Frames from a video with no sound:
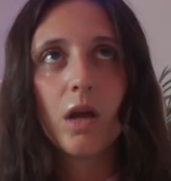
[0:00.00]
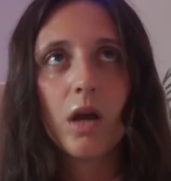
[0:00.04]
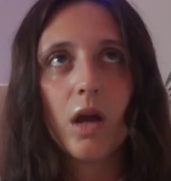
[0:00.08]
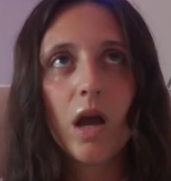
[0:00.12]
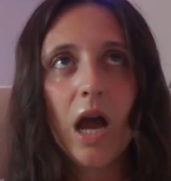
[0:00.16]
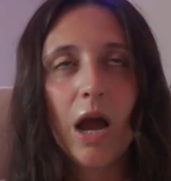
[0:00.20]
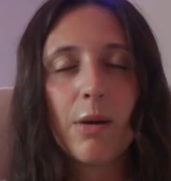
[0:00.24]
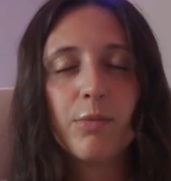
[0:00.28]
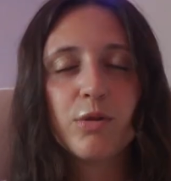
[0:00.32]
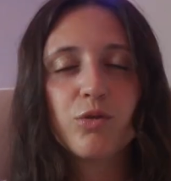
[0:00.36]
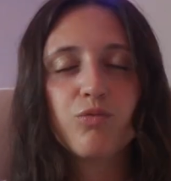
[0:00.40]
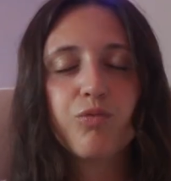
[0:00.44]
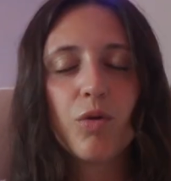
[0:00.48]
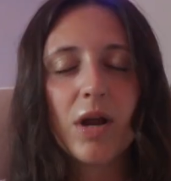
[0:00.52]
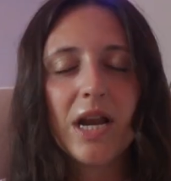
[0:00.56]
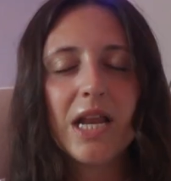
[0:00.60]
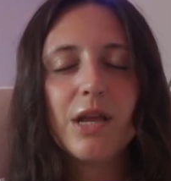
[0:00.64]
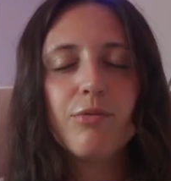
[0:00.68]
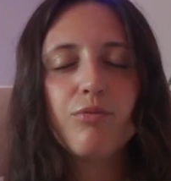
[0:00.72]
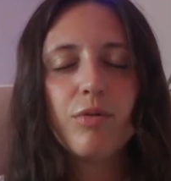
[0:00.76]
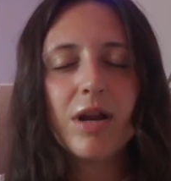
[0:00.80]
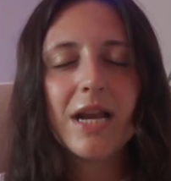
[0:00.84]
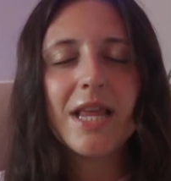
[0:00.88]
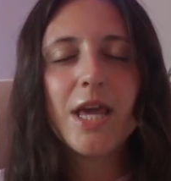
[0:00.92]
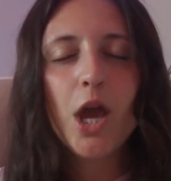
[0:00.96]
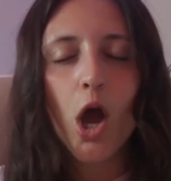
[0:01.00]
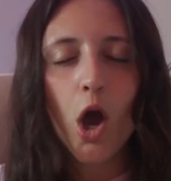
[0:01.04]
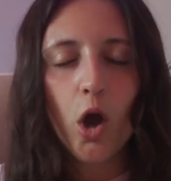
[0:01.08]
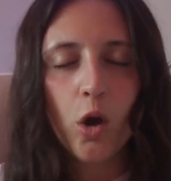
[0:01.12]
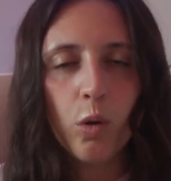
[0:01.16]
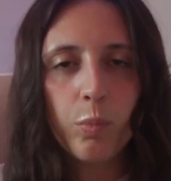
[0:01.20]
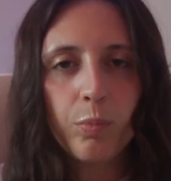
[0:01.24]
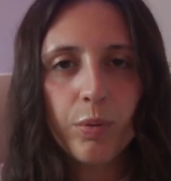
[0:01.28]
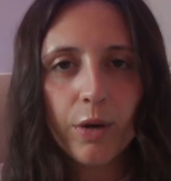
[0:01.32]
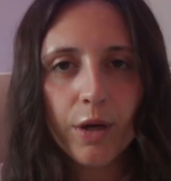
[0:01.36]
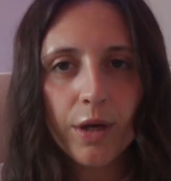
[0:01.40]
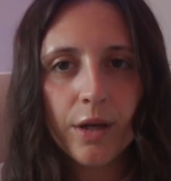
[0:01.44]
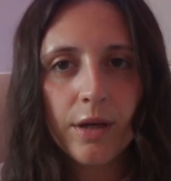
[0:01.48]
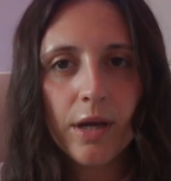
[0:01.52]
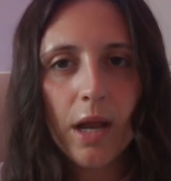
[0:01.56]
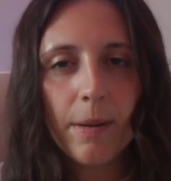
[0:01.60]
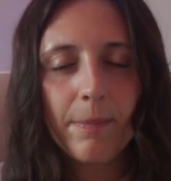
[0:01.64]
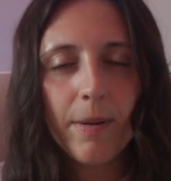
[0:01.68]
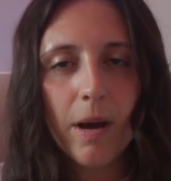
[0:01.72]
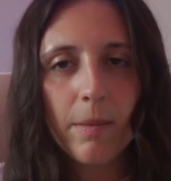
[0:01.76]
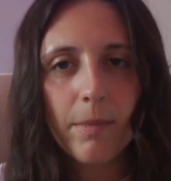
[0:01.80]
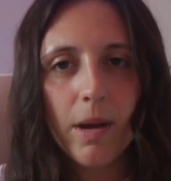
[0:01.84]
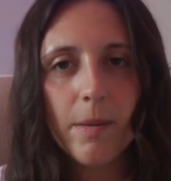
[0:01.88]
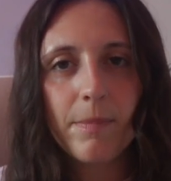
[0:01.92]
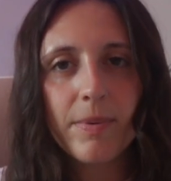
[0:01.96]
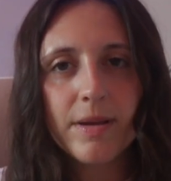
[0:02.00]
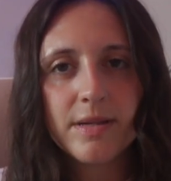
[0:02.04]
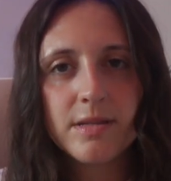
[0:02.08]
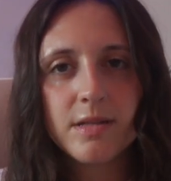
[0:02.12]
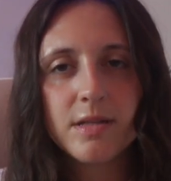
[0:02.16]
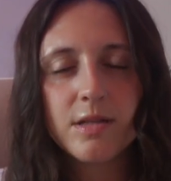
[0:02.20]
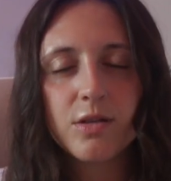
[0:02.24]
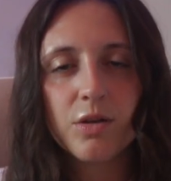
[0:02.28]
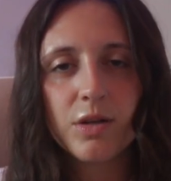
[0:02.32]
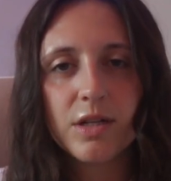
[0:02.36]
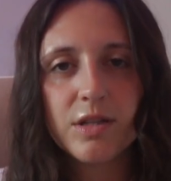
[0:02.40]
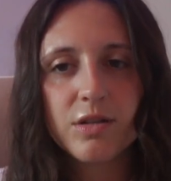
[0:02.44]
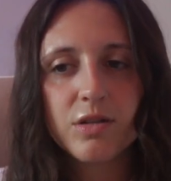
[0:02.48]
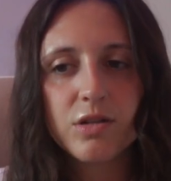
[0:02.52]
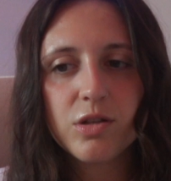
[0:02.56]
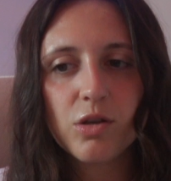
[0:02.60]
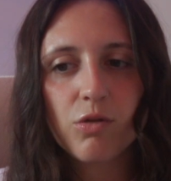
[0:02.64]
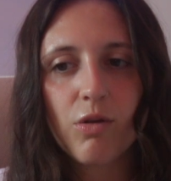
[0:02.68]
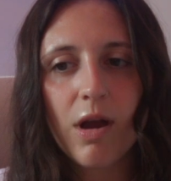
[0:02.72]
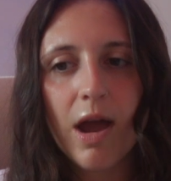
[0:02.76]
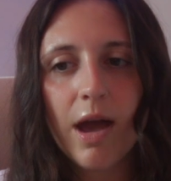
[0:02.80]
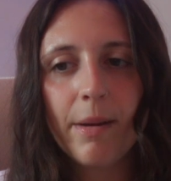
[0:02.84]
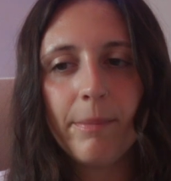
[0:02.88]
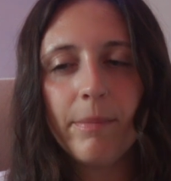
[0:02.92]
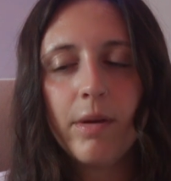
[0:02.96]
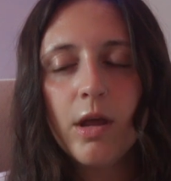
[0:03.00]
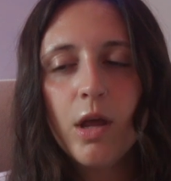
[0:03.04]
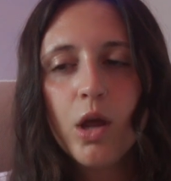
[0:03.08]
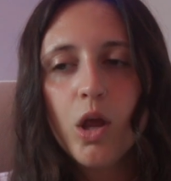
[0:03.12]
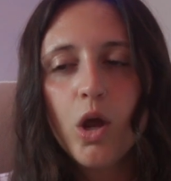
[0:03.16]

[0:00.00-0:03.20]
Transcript: I was really, really open about my business on Instagram,